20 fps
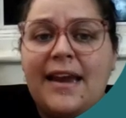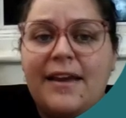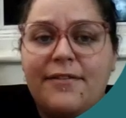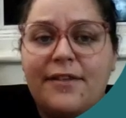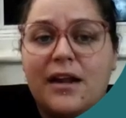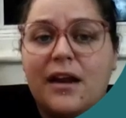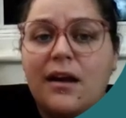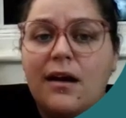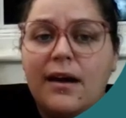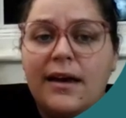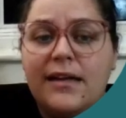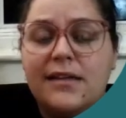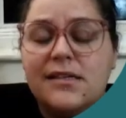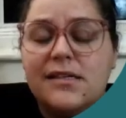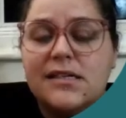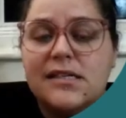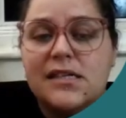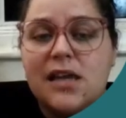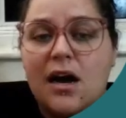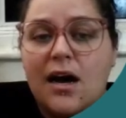if the clients
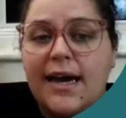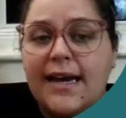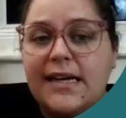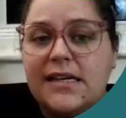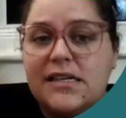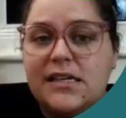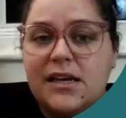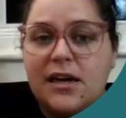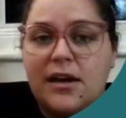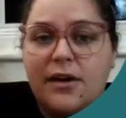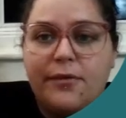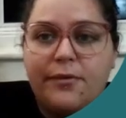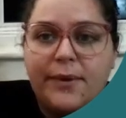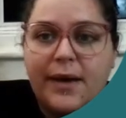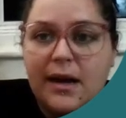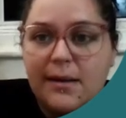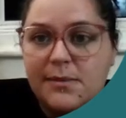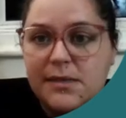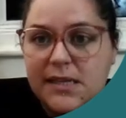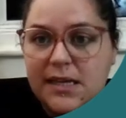decide, you know, if we
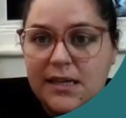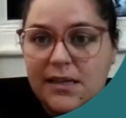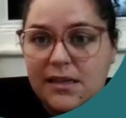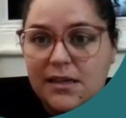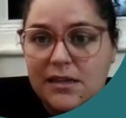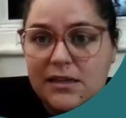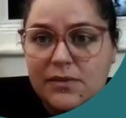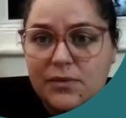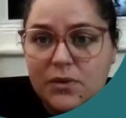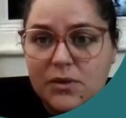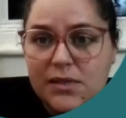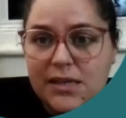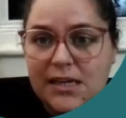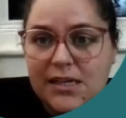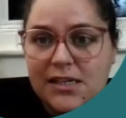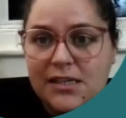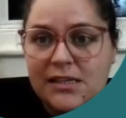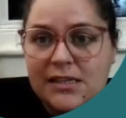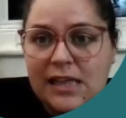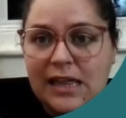come to the end of those 4
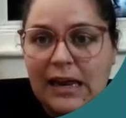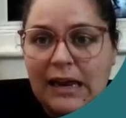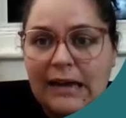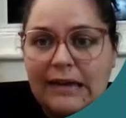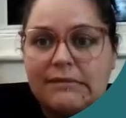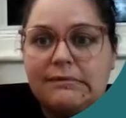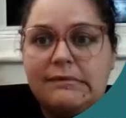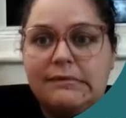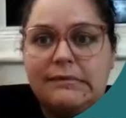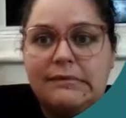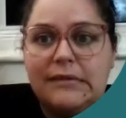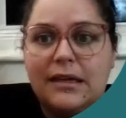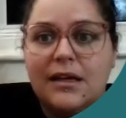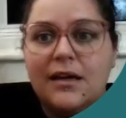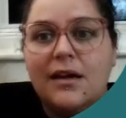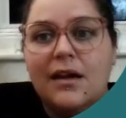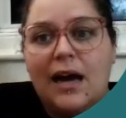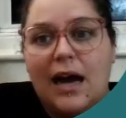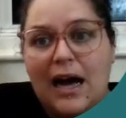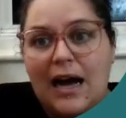sessions, they're like,
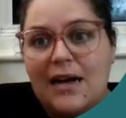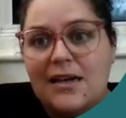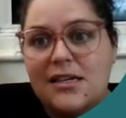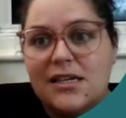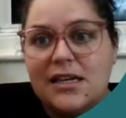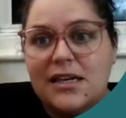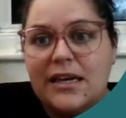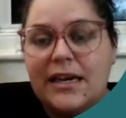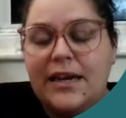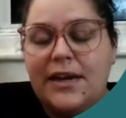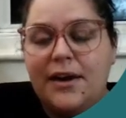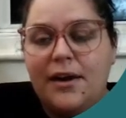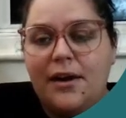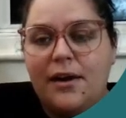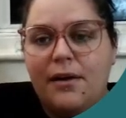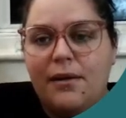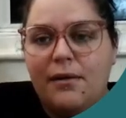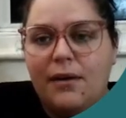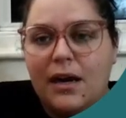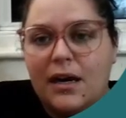actually, you
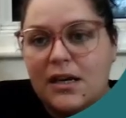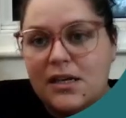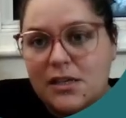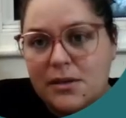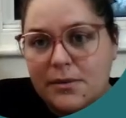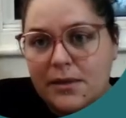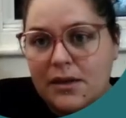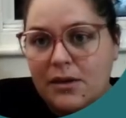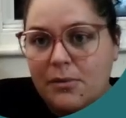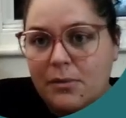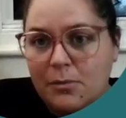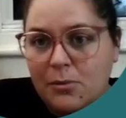know, I could do with a little bit